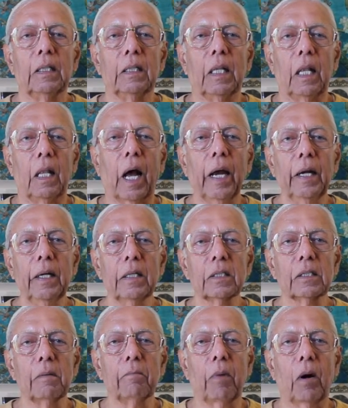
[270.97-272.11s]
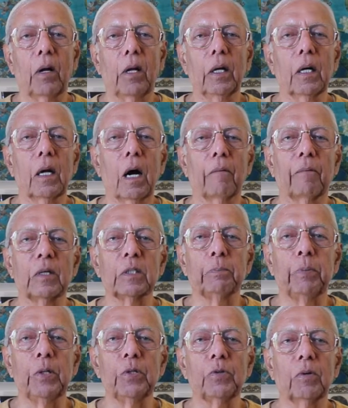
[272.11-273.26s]
The light is symbolic of a
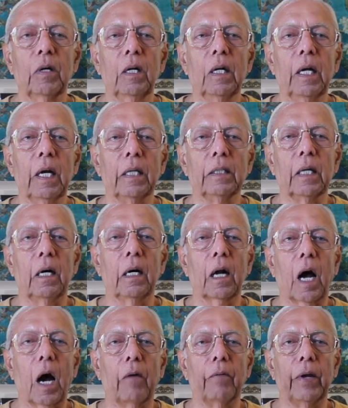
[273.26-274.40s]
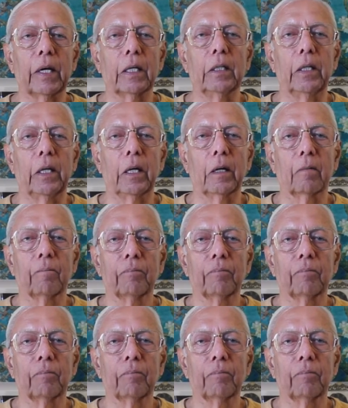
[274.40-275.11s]
spiritual inner awakening.